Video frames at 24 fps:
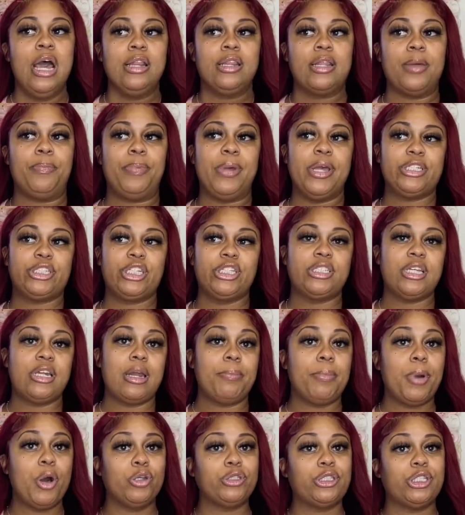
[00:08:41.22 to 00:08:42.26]
the pictures and
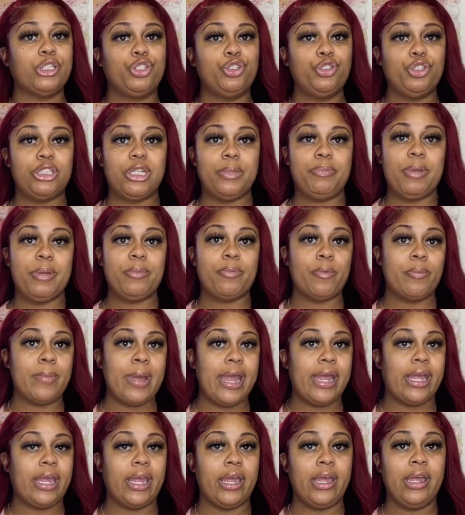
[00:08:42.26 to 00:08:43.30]
the posts that you see people
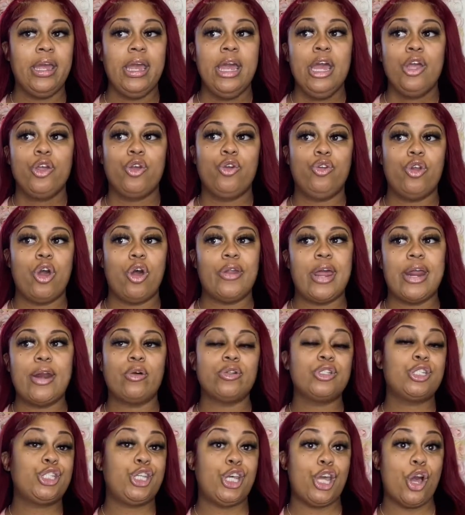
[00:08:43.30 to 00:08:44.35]
making, you know, they
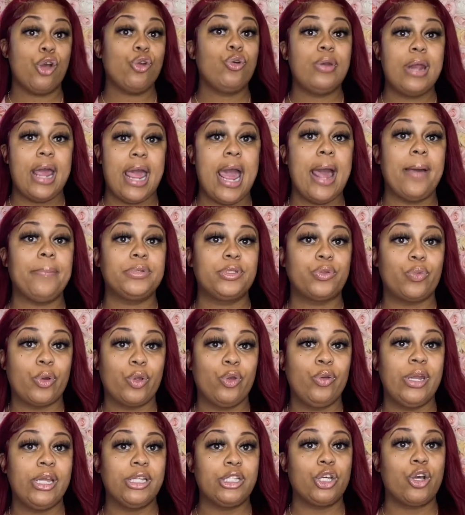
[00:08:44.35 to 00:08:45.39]
don't tell you the apps where
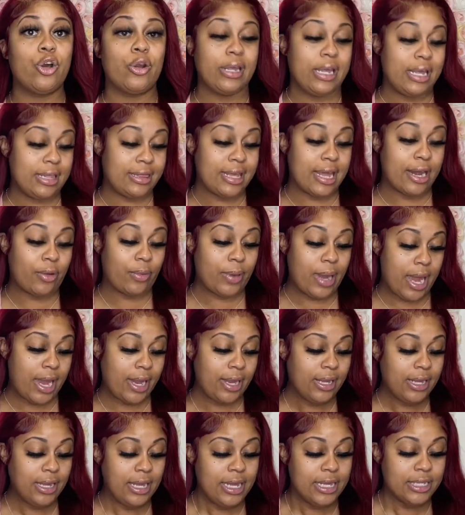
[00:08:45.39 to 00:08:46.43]
you need to go to get that,
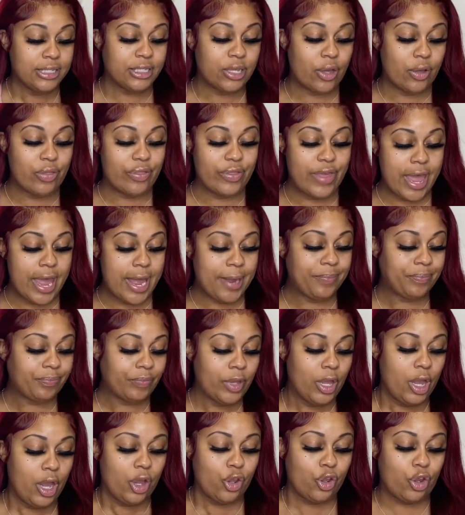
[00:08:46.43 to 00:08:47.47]
okay? So
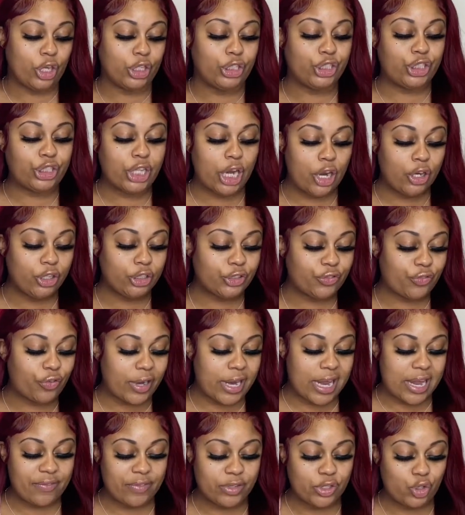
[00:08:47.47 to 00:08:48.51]
that, your search for
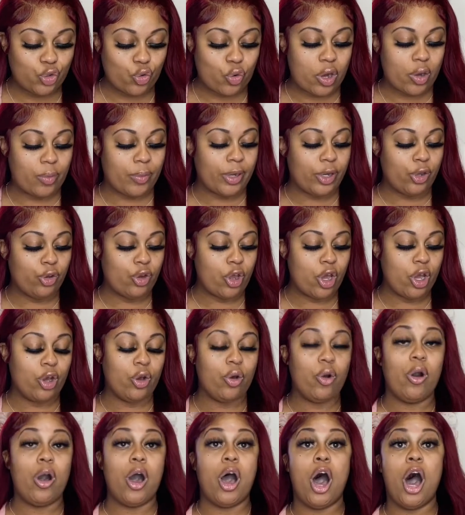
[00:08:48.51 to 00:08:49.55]
inventory, you
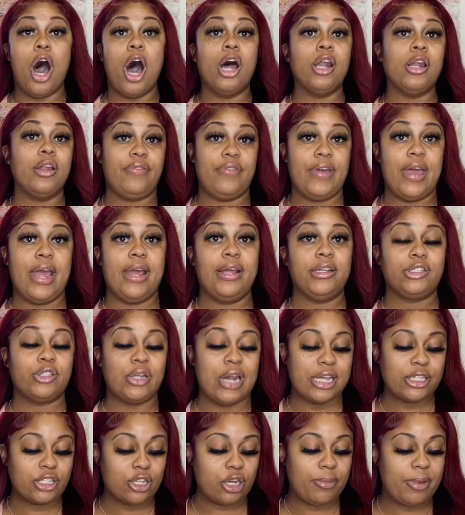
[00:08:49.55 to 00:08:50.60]
know, all of that. So
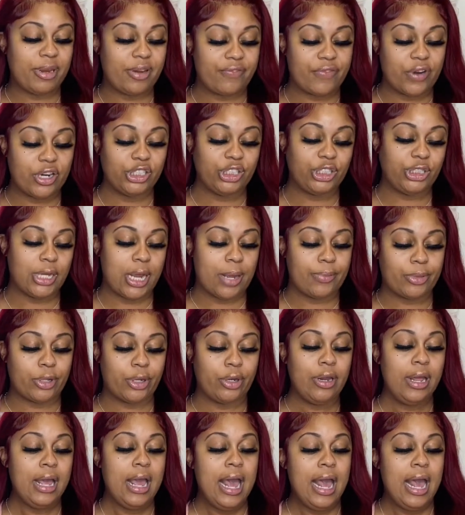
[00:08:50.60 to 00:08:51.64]
that's going to be the first
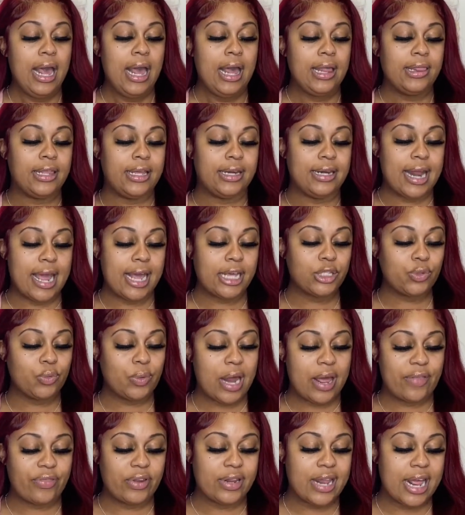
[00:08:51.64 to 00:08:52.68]
chapter. The next one
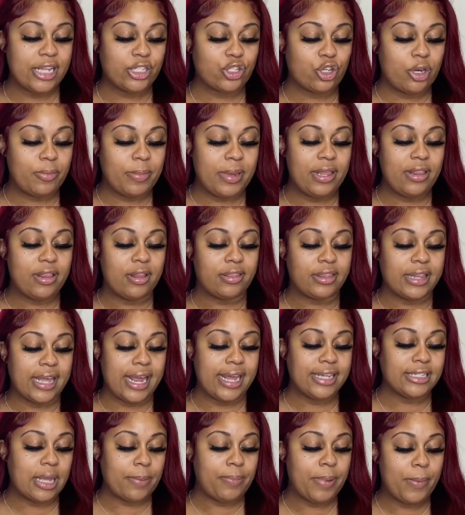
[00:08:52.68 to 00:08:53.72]
after that is going to be the
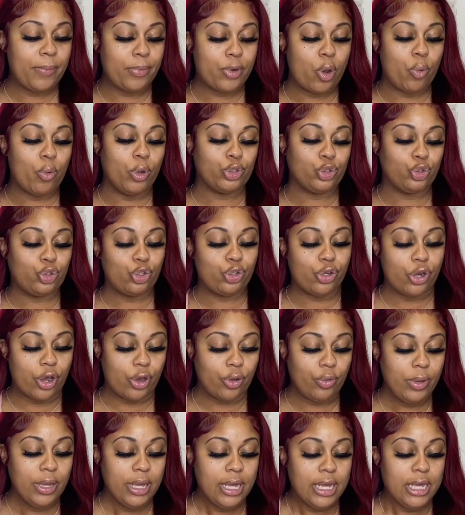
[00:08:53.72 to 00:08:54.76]
things that people don't want you to
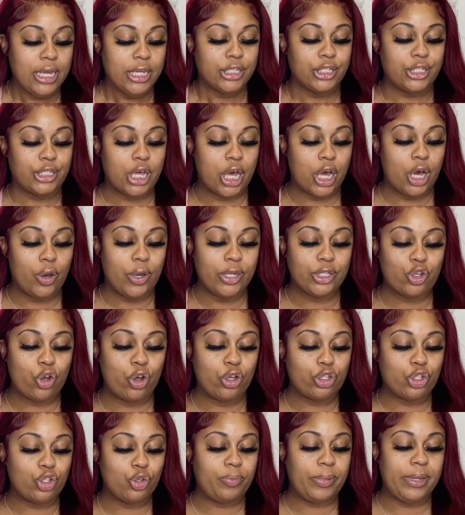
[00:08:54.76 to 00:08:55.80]
know. So it's
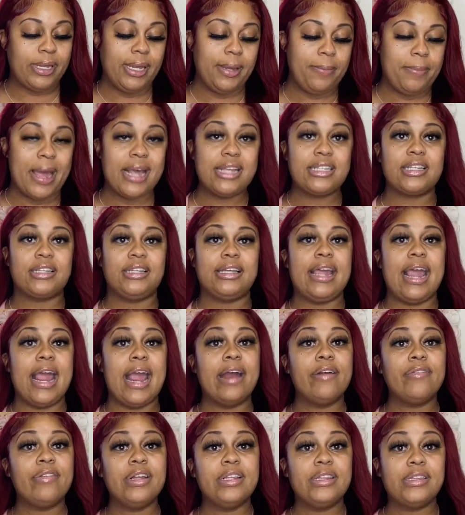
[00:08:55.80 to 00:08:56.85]
going to be basically
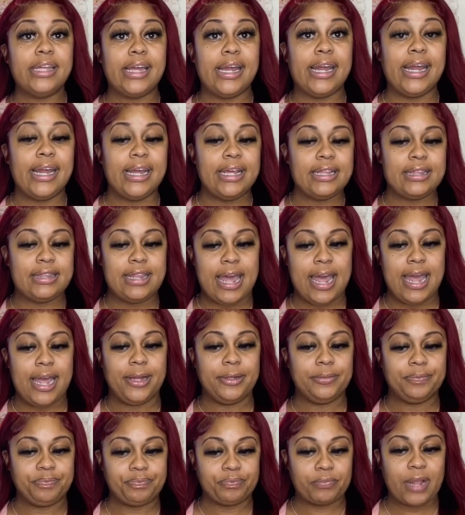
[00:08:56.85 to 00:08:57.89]
everything
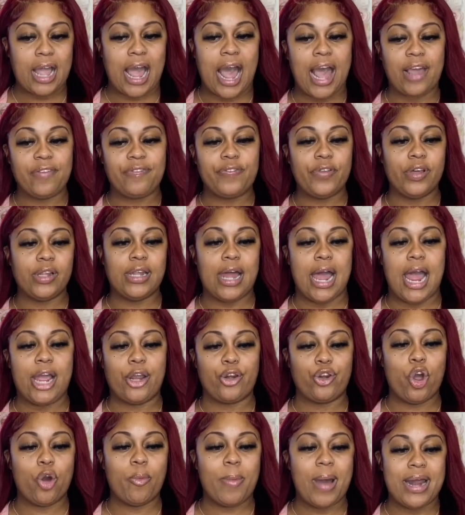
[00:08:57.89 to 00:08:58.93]
that I feel like
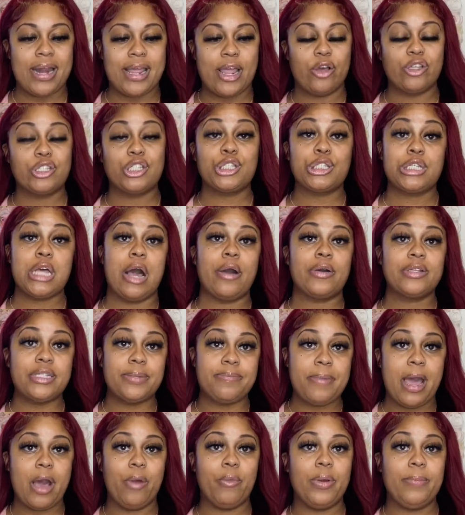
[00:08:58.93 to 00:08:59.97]
nobody else talks
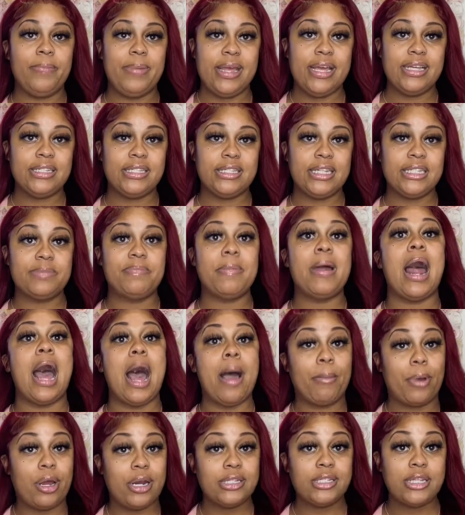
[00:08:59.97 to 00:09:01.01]
about with business, but
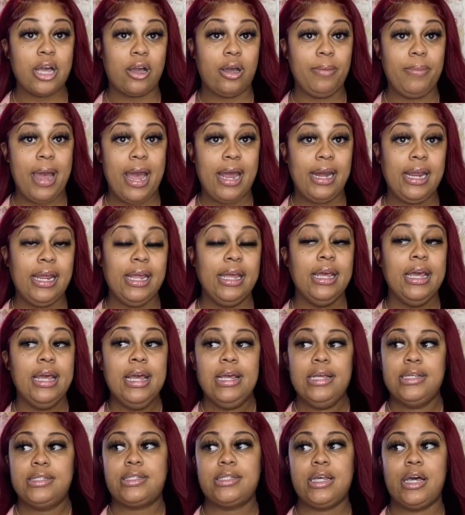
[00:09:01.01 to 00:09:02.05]
I'm going to talk about it.
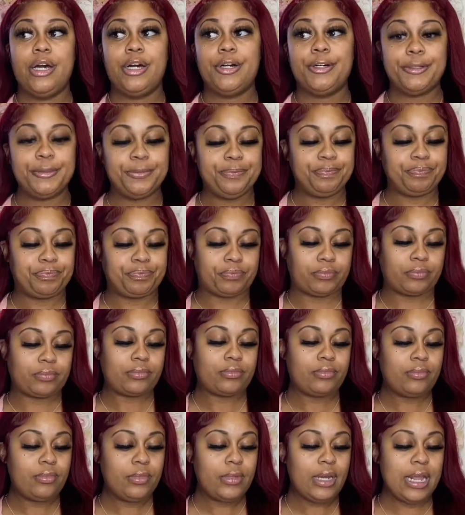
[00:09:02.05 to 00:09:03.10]
So
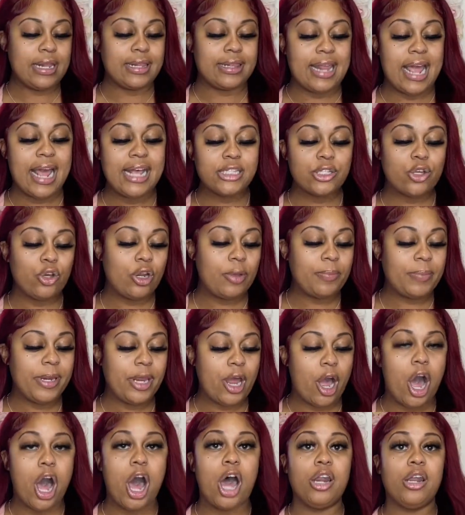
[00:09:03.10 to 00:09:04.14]
that's going to be
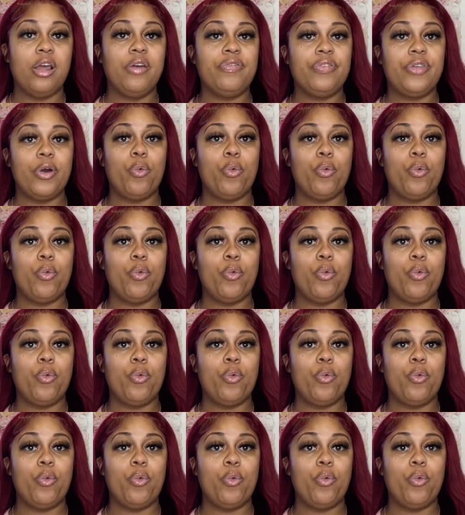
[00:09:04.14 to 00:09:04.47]
all of the